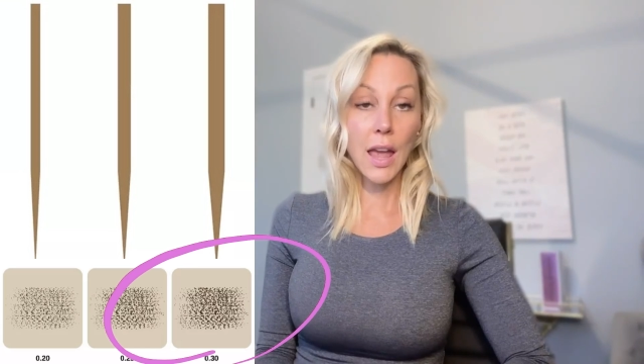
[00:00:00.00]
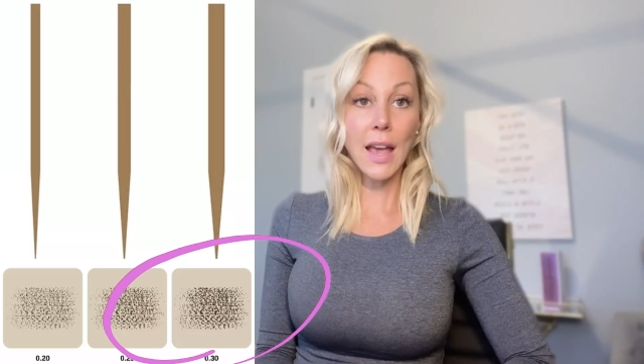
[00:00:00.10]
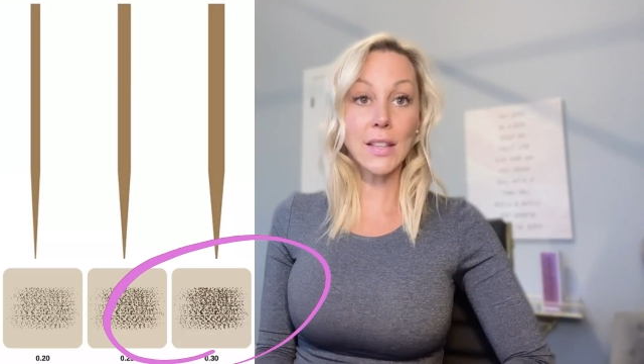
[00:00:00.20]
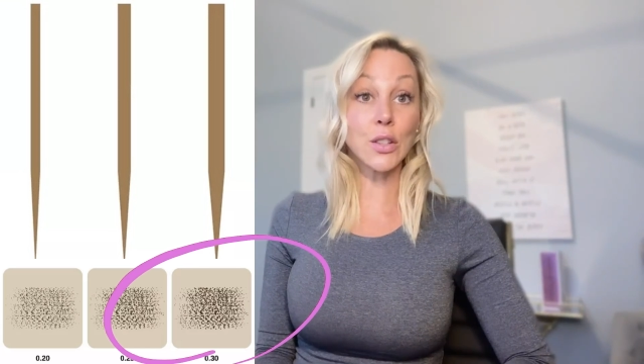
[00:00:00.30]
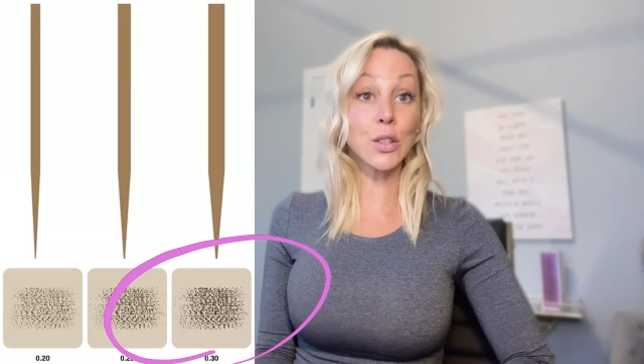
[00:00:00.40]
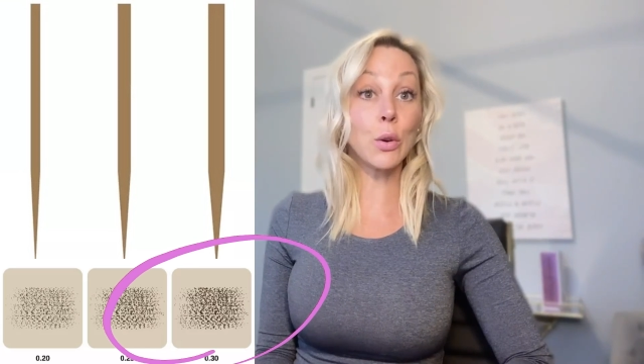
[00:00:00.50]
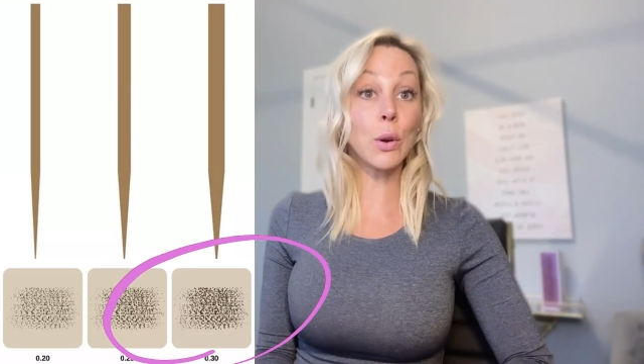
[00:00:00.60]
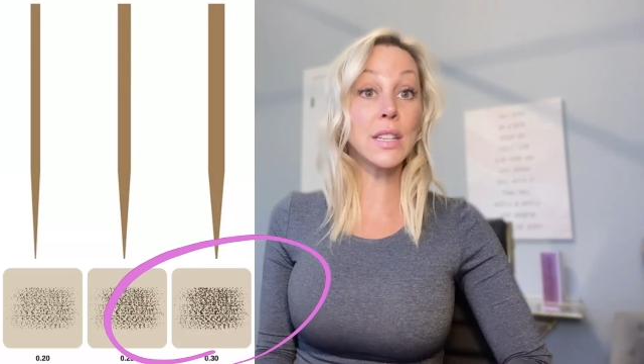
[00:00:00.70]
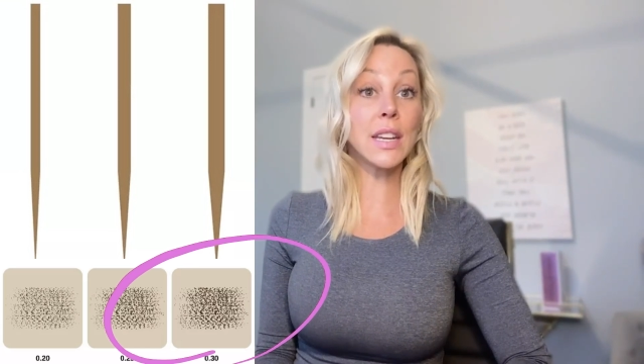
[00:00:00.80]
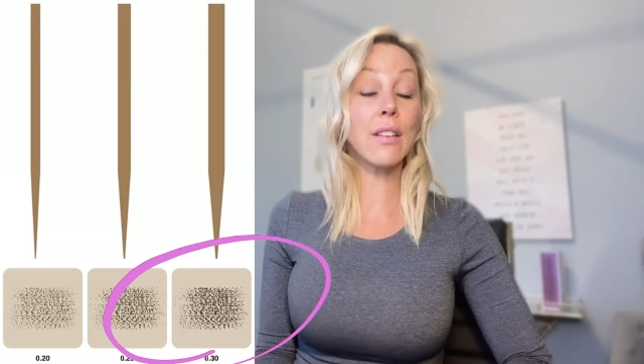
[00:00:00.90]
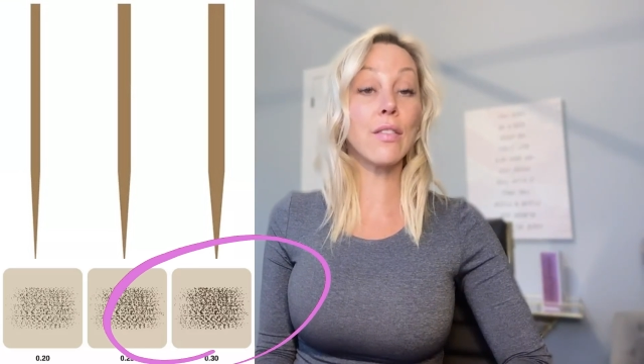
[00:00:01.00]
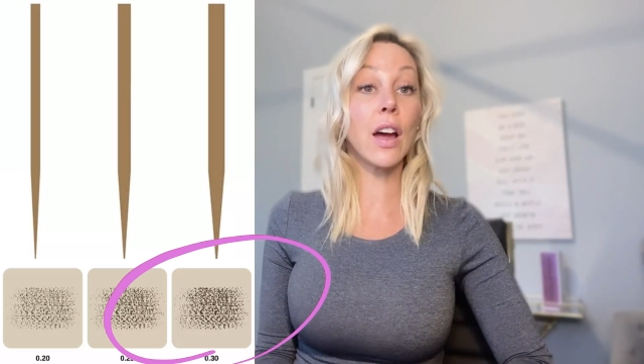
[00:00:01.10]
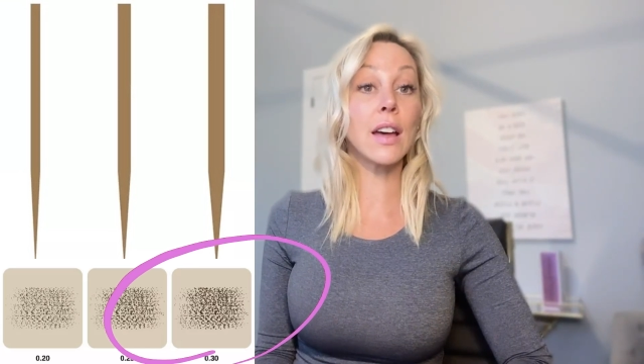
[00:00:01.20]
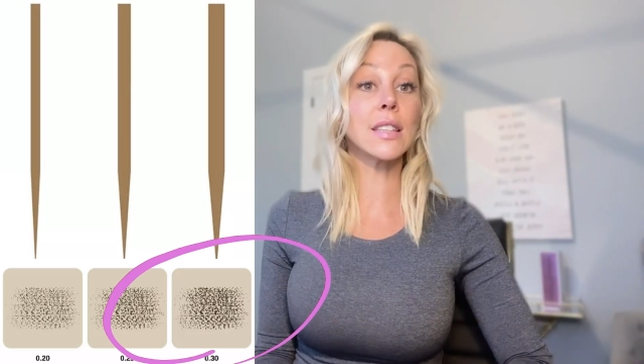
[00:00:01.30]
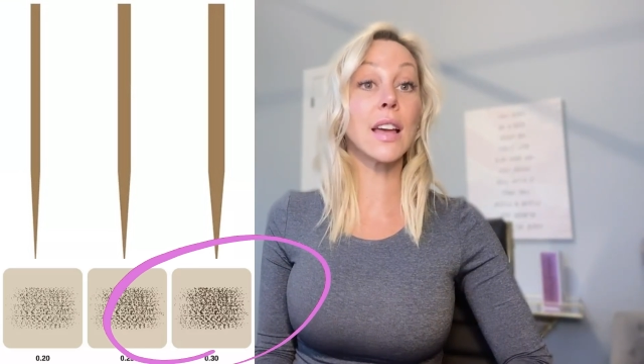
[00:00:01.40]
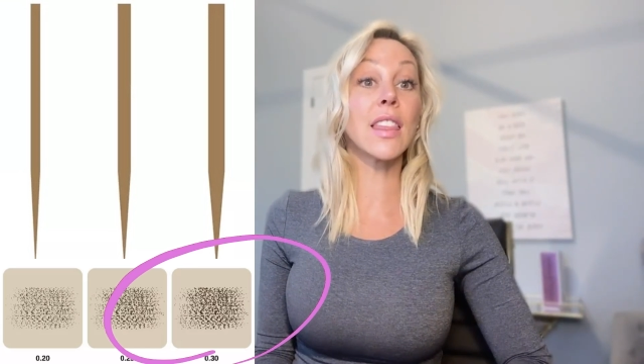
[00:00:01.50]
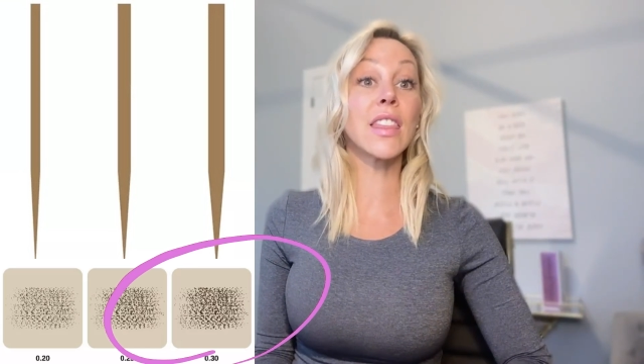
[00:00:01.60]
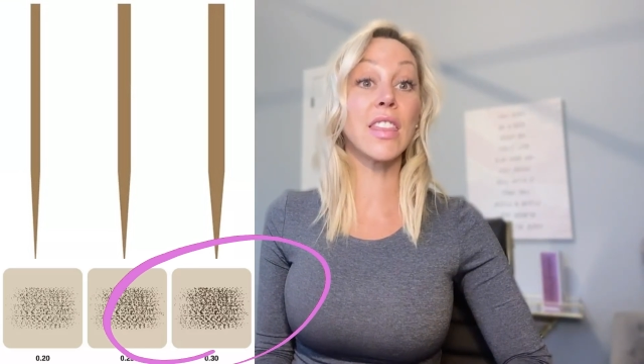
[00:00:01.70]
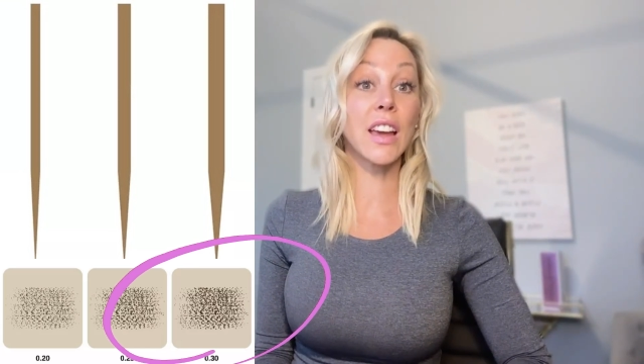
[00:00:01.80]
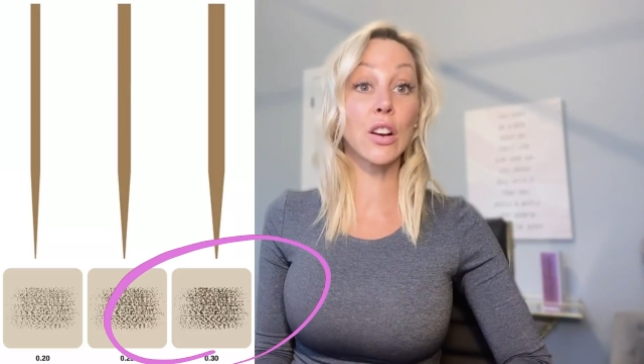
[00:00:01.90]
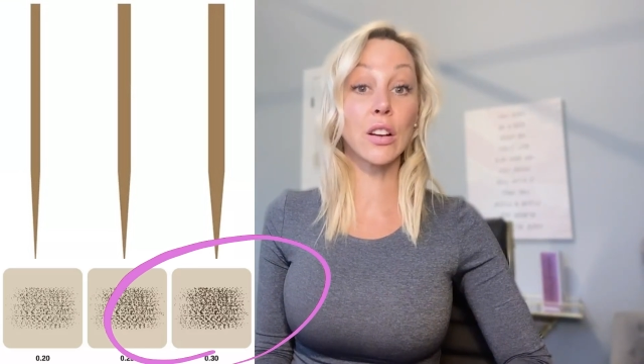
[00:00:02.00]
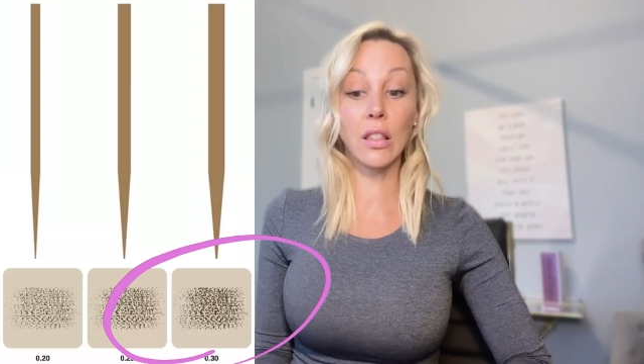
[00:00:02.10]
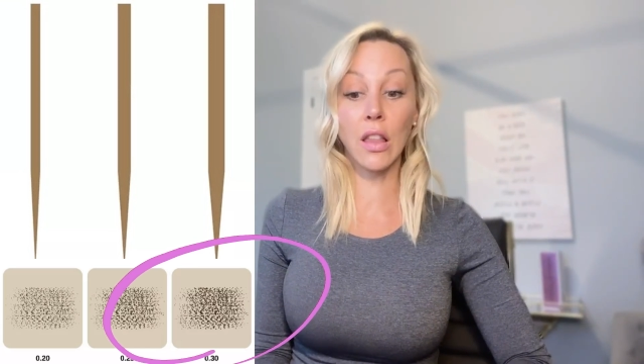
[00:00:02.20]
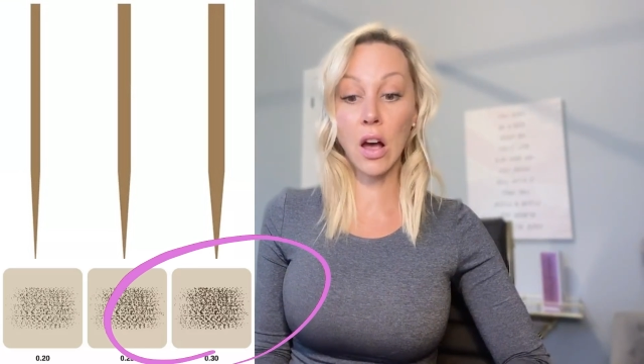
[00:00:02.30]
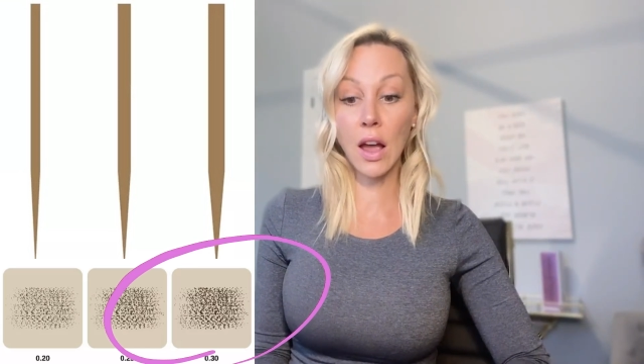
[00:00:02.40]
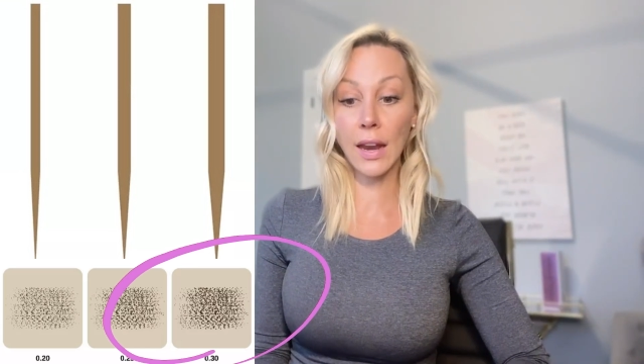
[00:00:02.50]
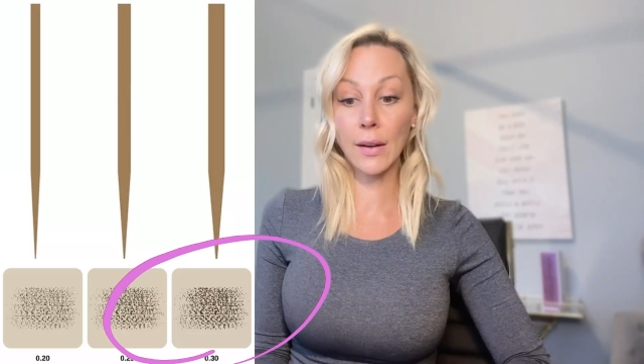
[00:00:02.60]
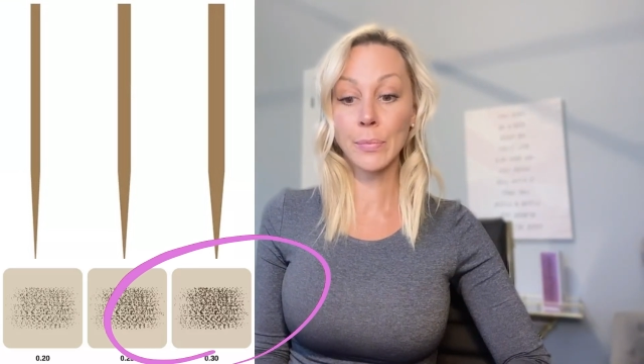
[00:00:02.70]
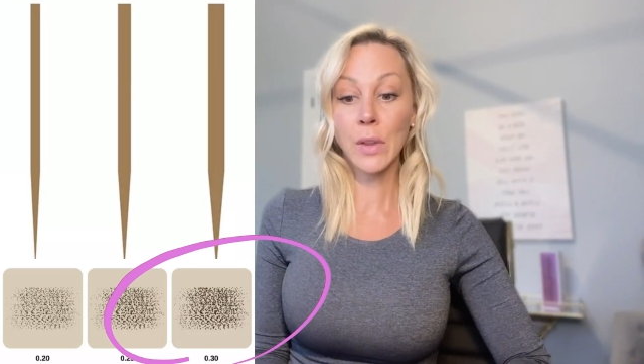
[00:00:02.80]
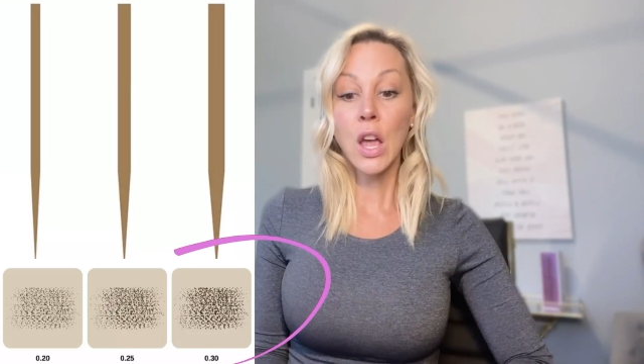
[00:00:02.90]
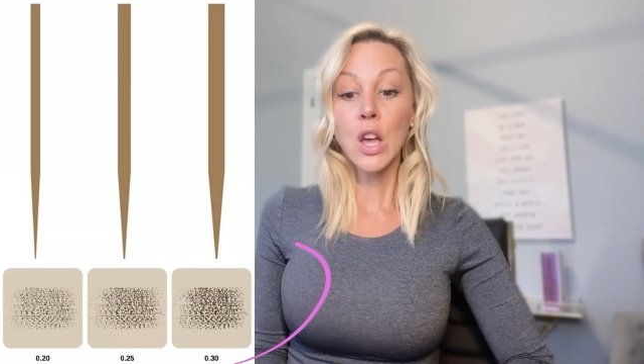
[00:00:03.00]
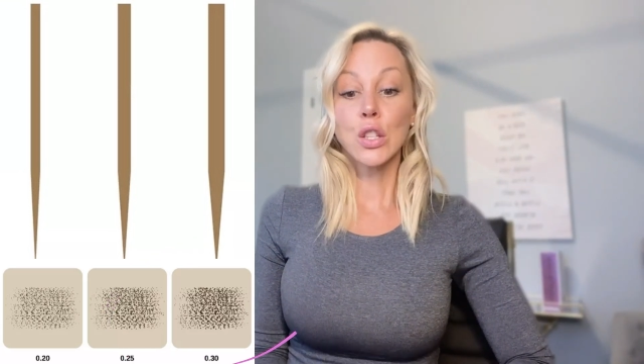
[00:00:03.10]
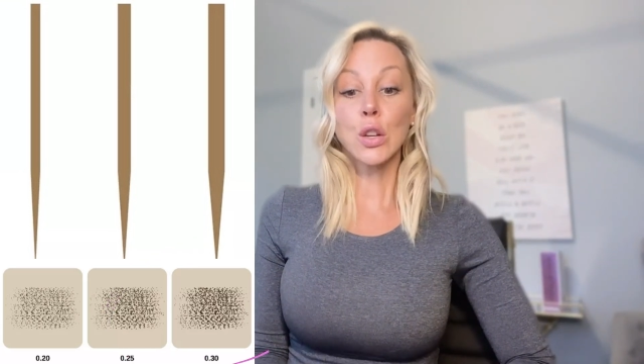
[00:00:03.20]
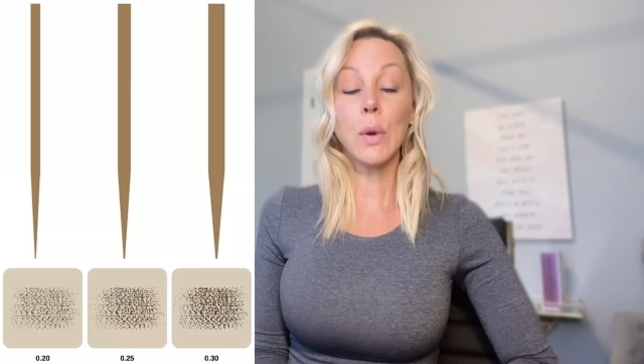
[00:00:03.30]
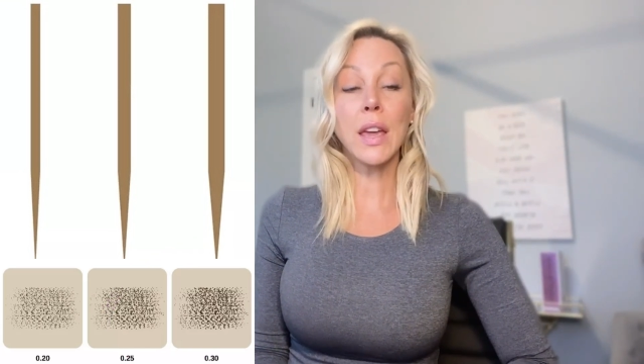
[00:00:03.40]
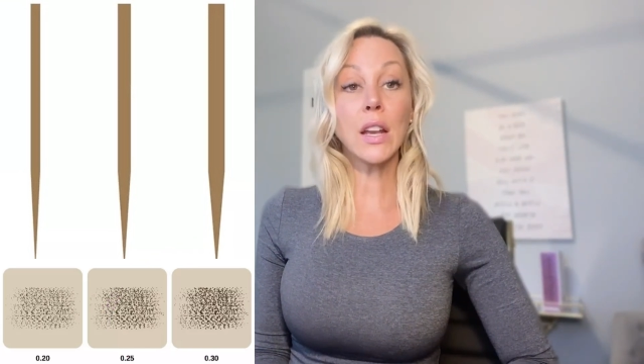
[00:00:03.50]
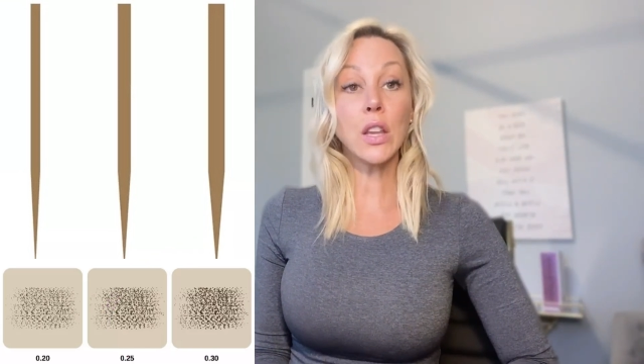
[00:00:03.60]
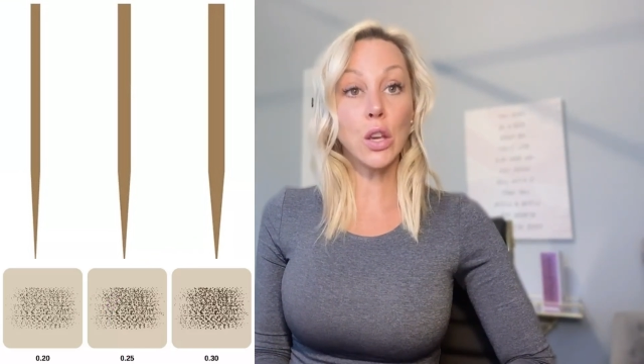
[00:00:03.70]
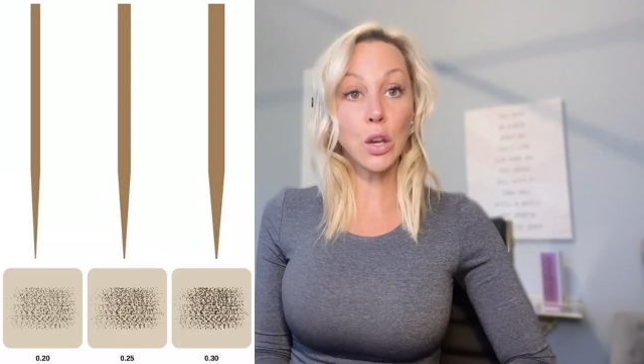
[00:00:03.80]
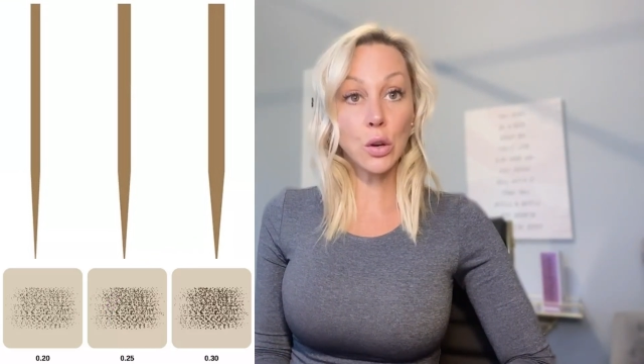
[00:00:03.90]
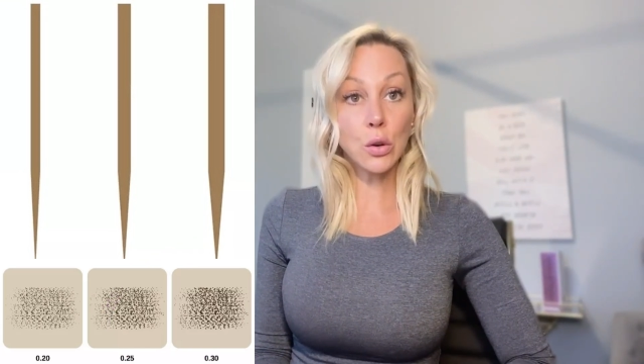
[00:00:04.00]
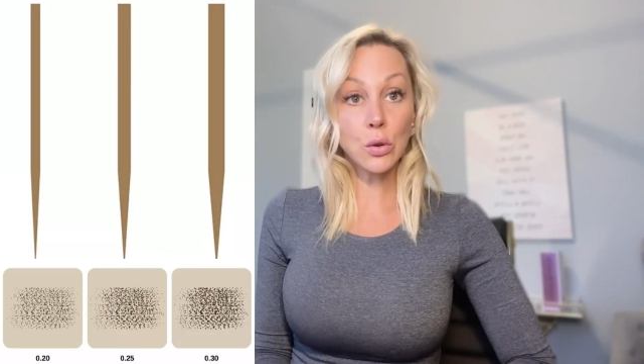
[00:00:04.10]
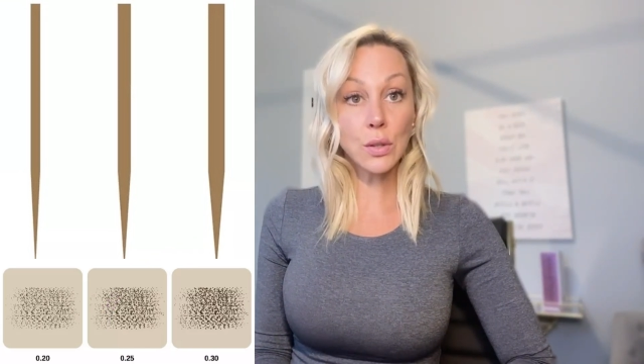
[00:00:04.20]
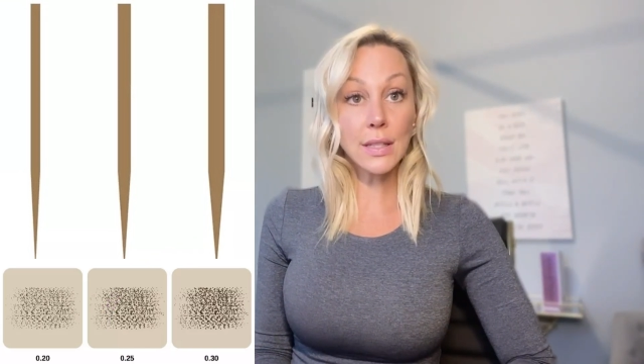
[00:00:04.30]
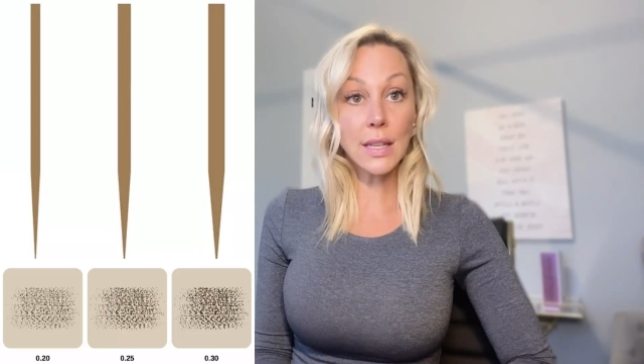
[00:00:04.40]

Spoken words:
It's also going to give us a thicker line. So we can use